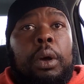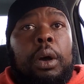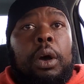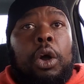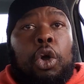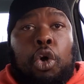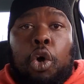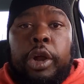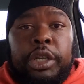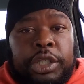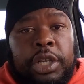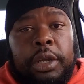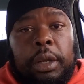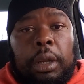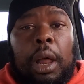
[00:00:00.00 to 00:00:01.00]
according
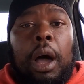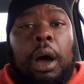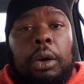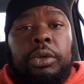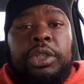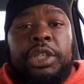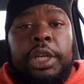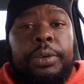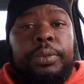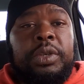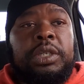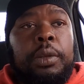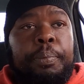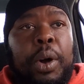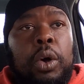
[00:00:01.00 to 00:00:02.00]
to the law she
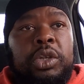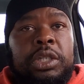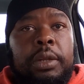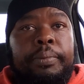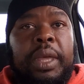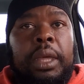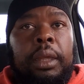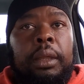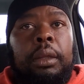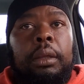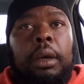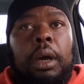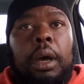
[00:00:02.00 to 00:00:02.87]
was supposed to be